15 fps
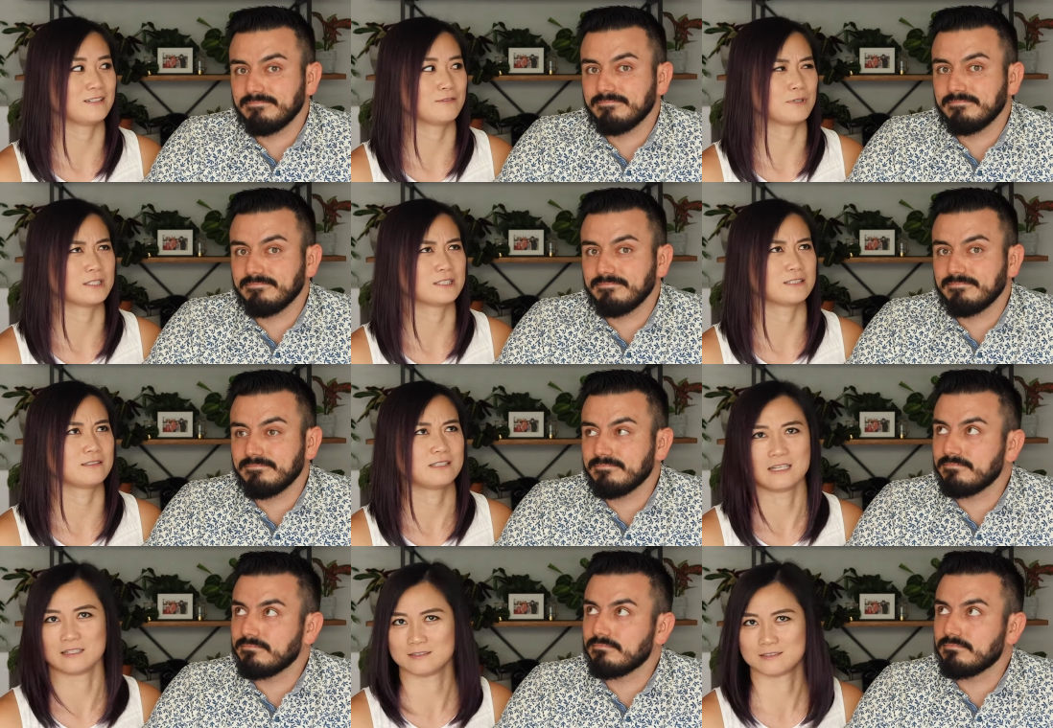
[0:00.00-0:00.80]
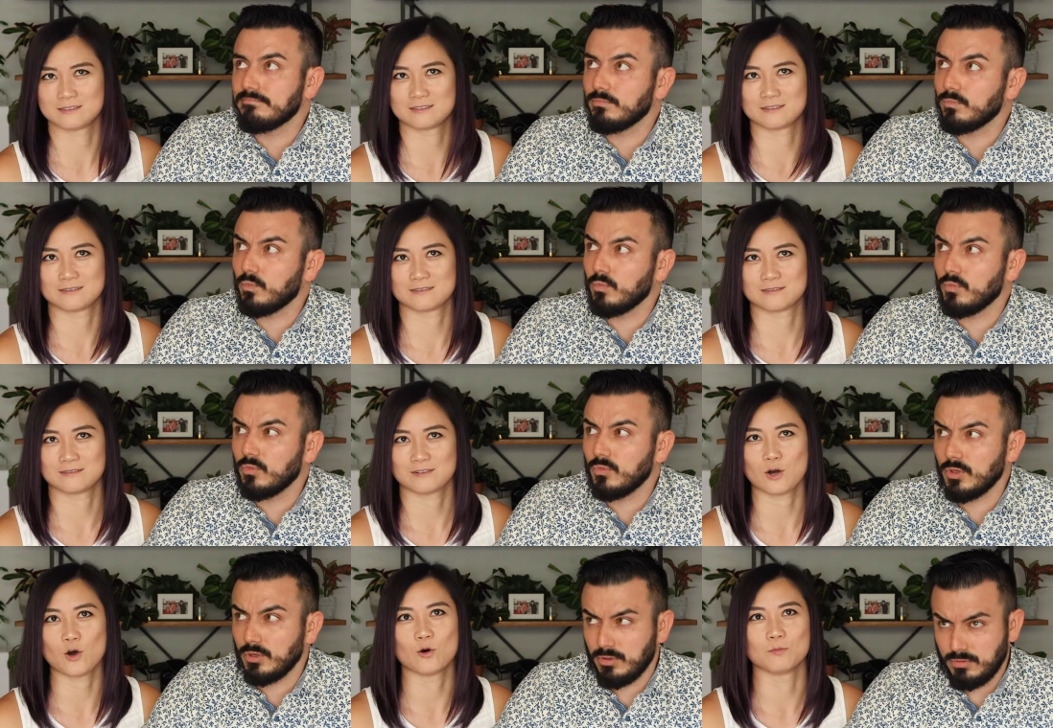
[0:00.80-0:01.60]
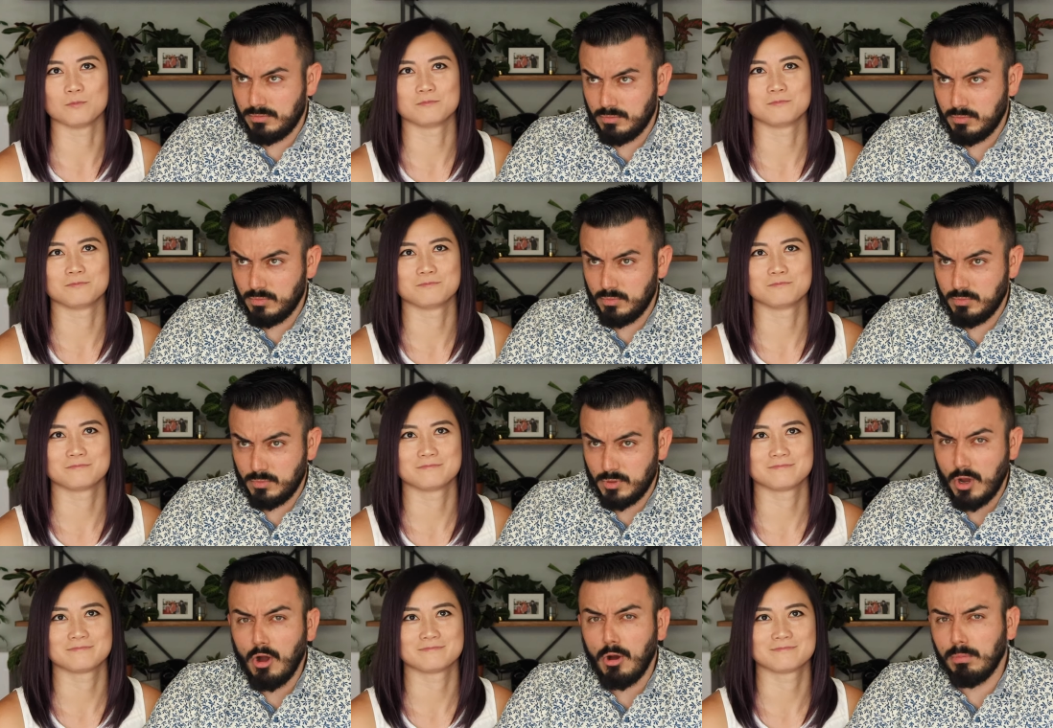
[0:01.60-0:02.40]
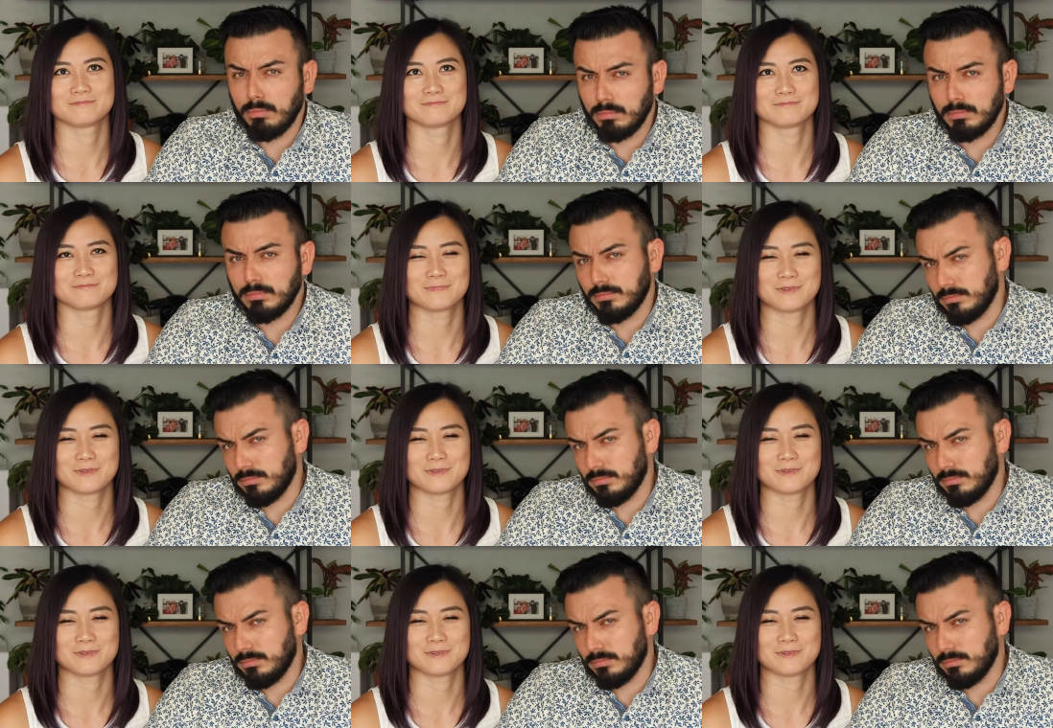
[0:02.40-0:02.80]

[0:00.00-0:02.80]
Speaker 1: residence, home. Home.